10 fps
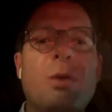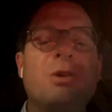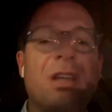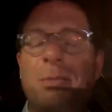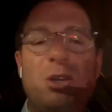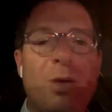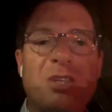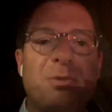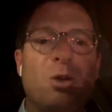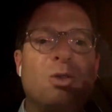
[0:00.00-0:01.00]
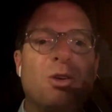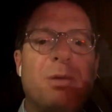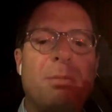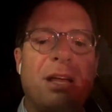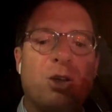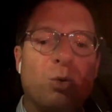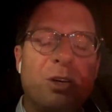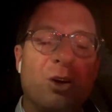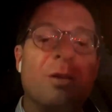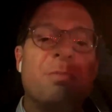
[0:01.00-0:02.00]
that I mean, you asked me earlier about my
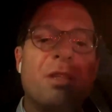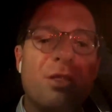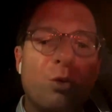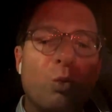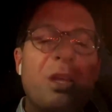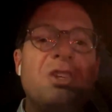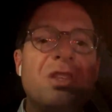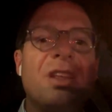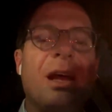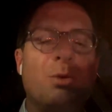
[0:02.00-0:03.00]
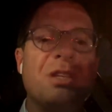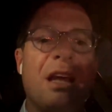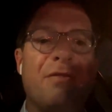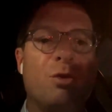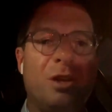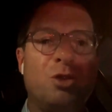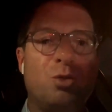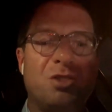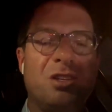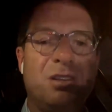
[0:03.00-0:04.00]
career. The reason that I was ever
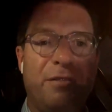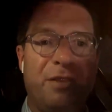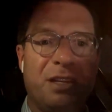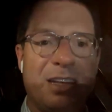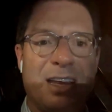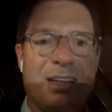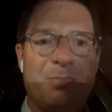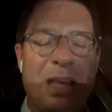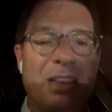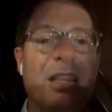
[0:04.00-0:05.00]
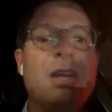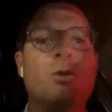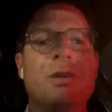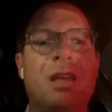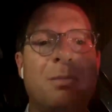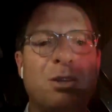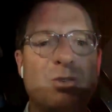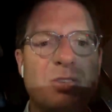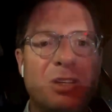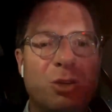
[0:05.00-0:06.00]
interested in fintech and later became
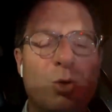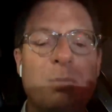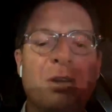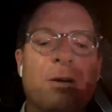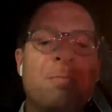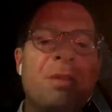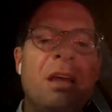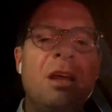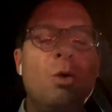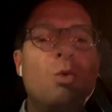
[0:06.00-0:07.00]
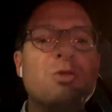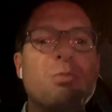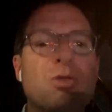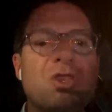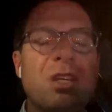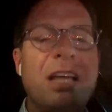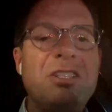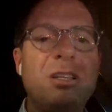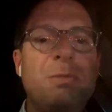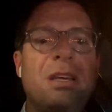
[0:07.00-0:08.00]
interested in crypto was
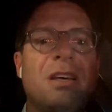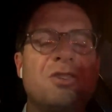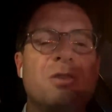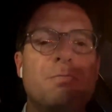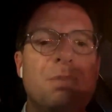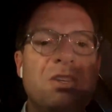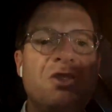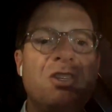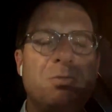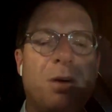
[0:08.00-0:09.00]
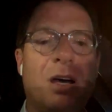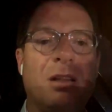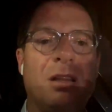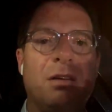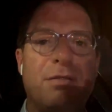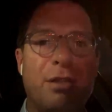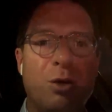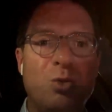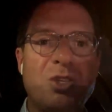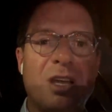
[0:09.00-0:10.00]
precisely because the business model of
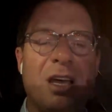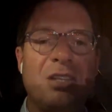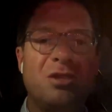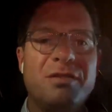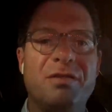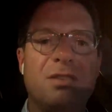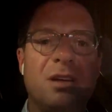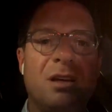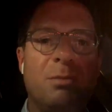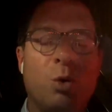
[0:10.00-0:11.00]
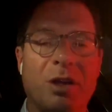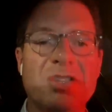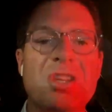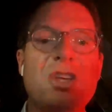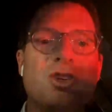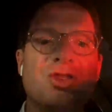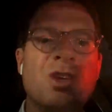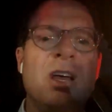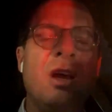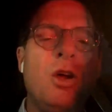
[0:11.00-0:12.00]
those kinds of
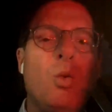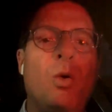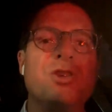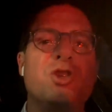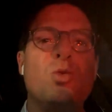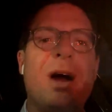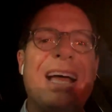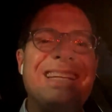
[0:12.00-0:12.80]
organizations was to